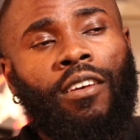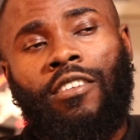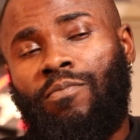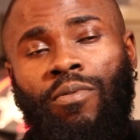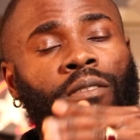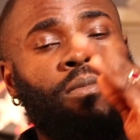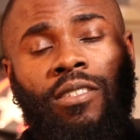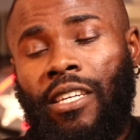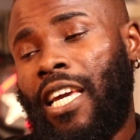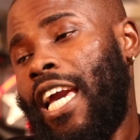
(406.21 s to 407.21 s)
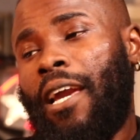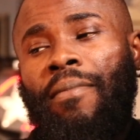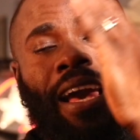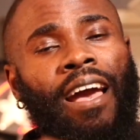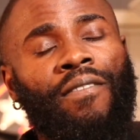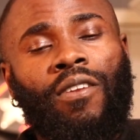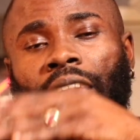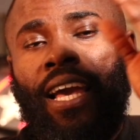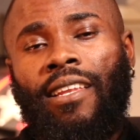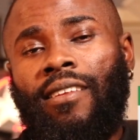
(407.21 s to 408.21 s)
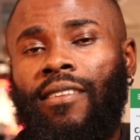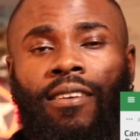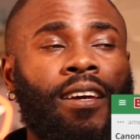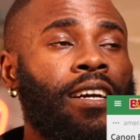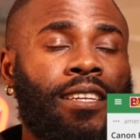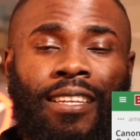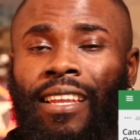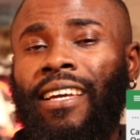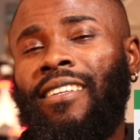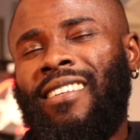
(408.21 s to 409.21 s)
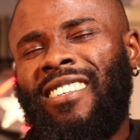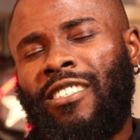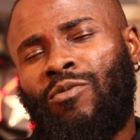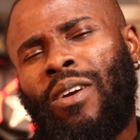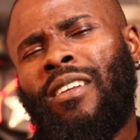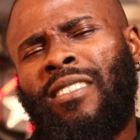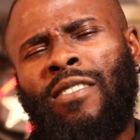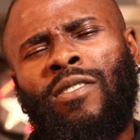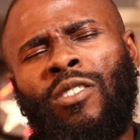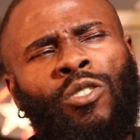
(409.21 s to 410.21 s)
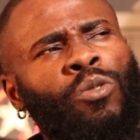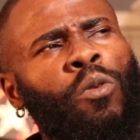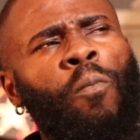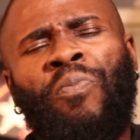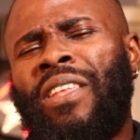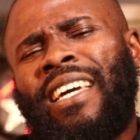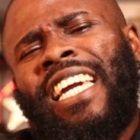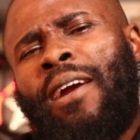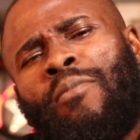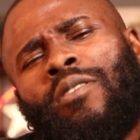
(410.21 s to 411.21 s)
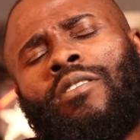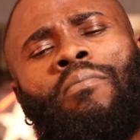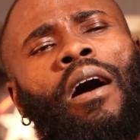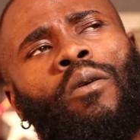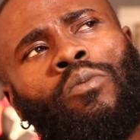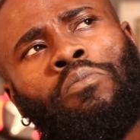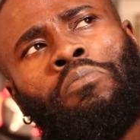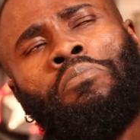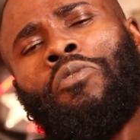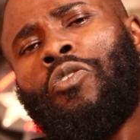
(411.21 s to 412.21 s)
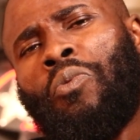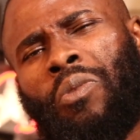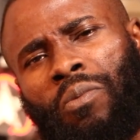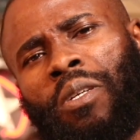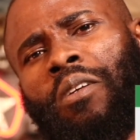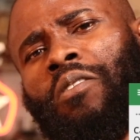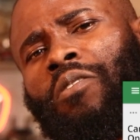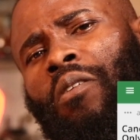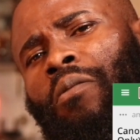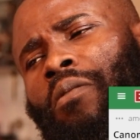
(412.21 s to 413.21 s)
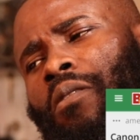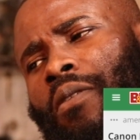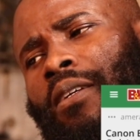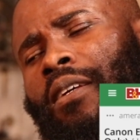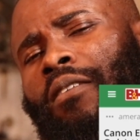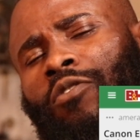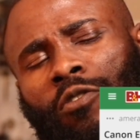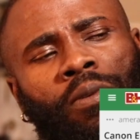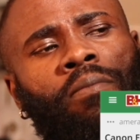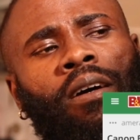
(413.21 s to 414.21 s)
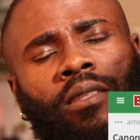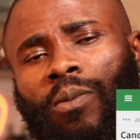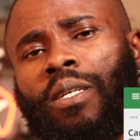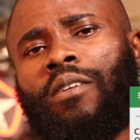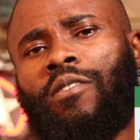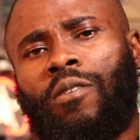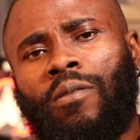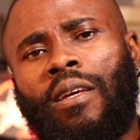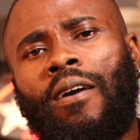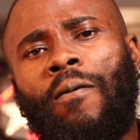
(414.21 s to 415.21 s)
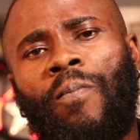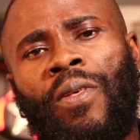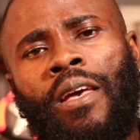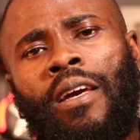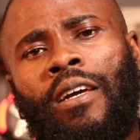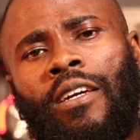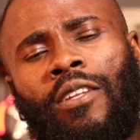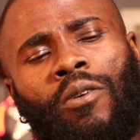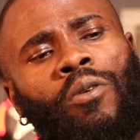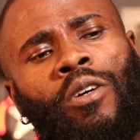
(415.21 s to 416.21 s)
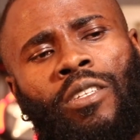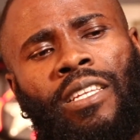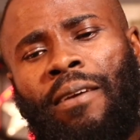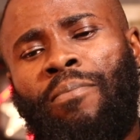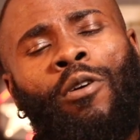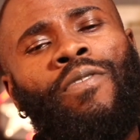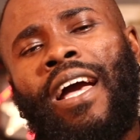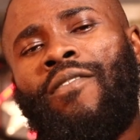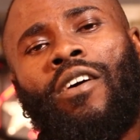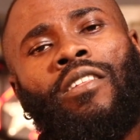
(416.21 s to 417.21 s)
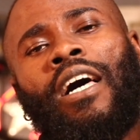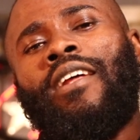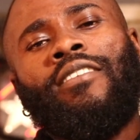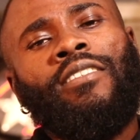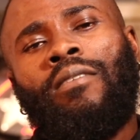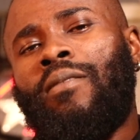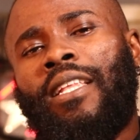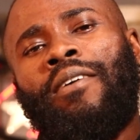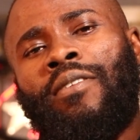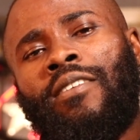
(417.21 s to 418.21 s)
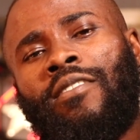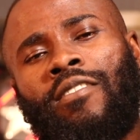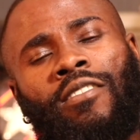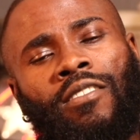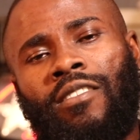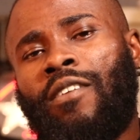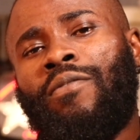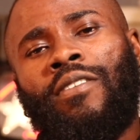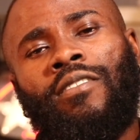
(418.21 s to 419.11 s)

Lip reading: It's pretty much, it came after the 80D. The 90D is relatively new. That camera is about 2 to 3 years old right now. Should be about 3 years old now. You know, they both have a lot of similarities. This is the difference.